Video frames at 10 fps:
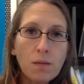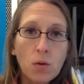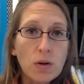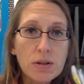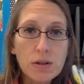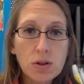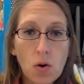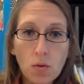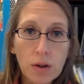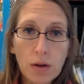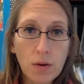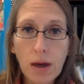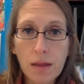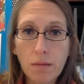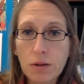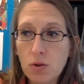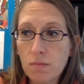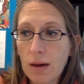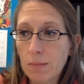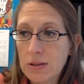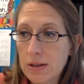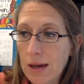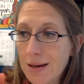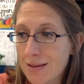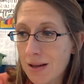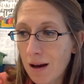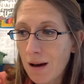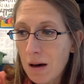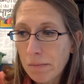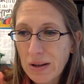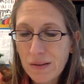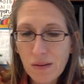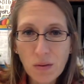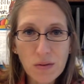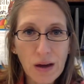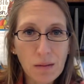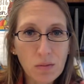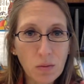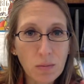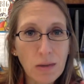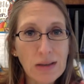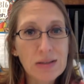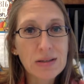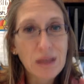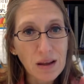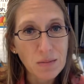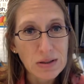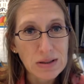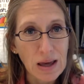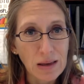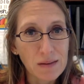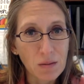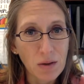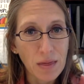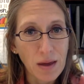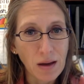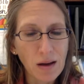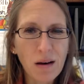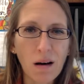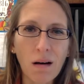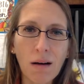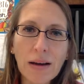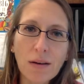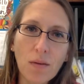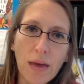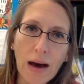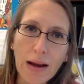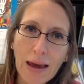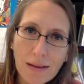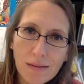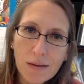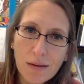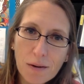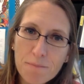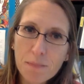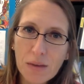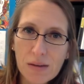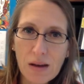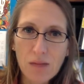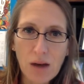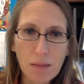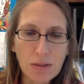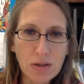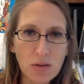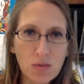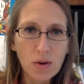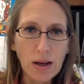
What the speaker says: And of course, it's totally okay that we do make mistakes, but it's those times when we make silly mistakes that we think, oh, I knew that answer. Has that ever happened to you?